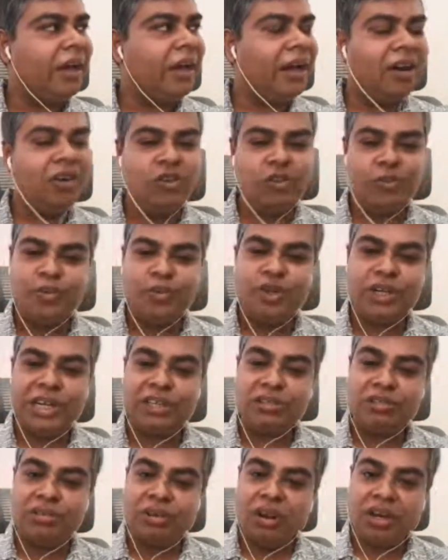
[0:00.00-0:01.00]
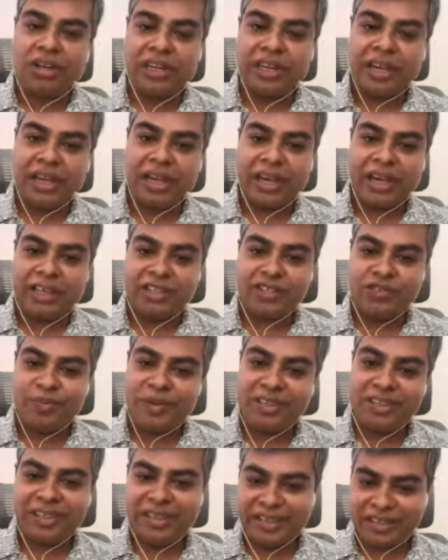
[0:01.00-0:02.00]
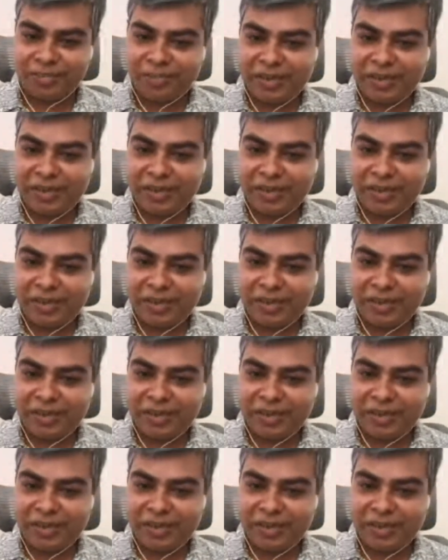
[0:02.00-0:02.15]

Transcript: the output is not as per the